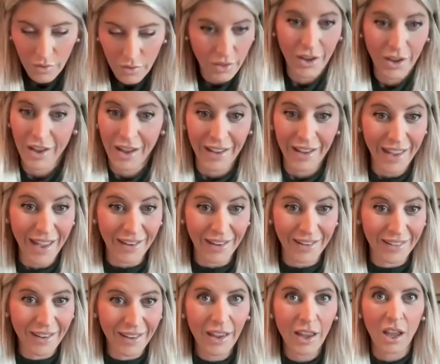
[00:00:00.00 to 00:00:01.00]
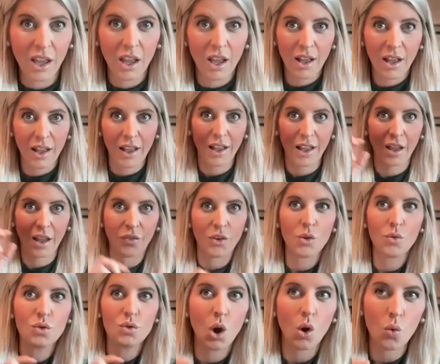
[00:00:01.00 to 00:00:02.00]
Again, if
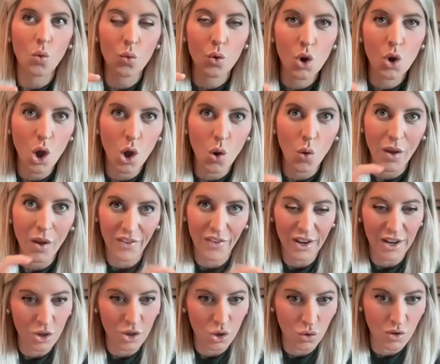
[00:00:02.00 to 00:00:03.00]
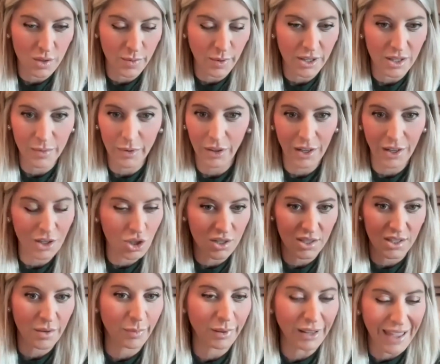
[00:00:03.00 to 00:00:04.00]
you don't know if it is your responsibility,
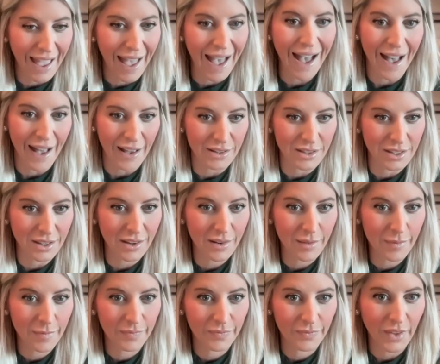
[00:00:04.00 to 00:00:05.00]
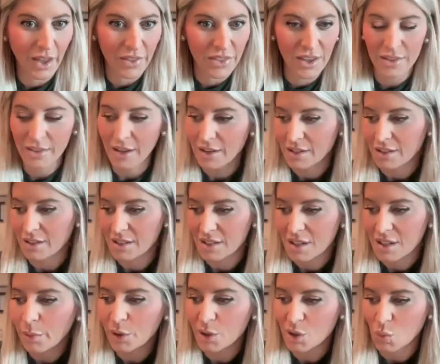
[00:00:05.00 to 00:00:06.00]
just simply ask. I think that's the
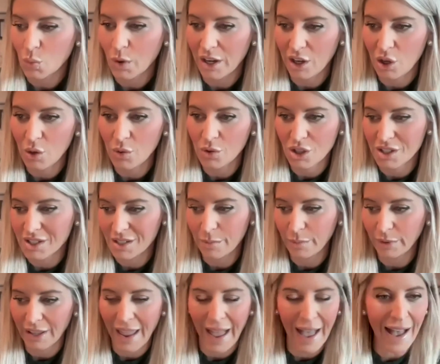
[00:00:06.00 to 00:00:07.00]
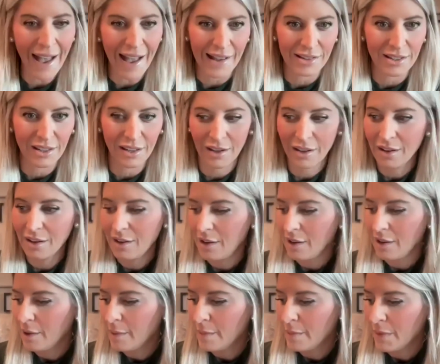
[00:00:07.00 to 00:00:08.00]
simplest way to do it. Just simply ask.
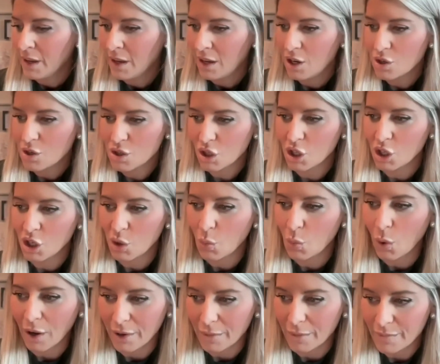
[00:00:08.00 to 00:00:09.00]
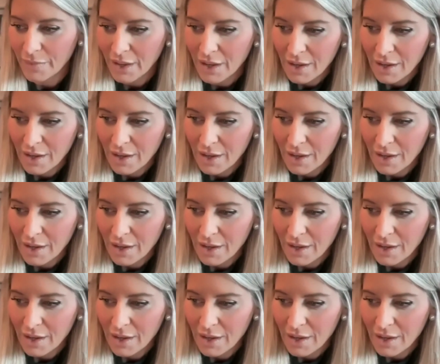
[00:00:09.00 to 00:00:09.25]
Here's a good one.